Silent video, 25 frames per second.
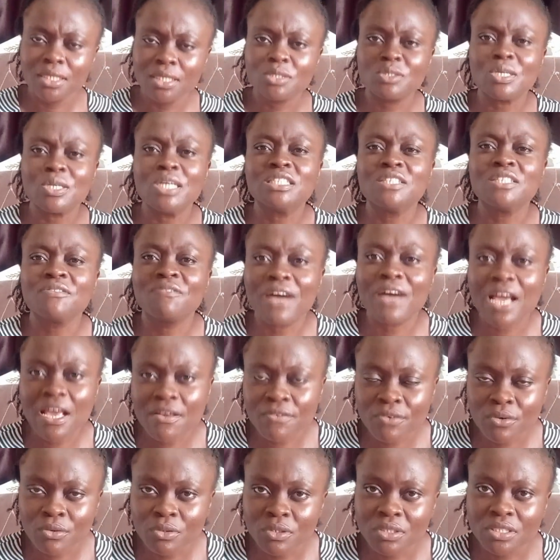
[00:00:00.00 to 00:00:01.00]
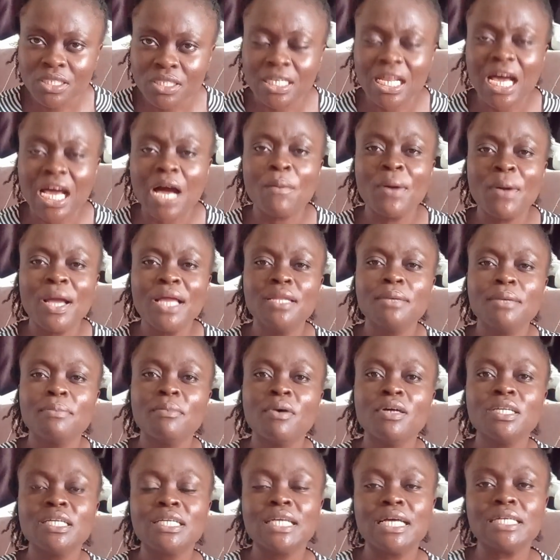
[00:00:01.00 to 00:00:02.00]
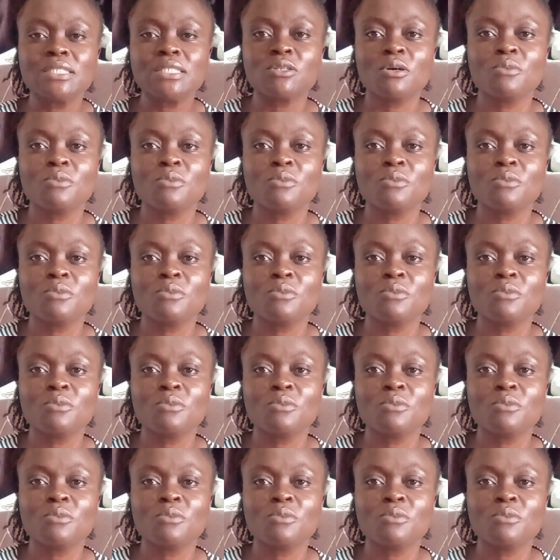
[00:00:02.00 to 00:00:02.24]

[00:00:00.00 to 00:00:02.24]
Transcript: 2,500, and when the money gets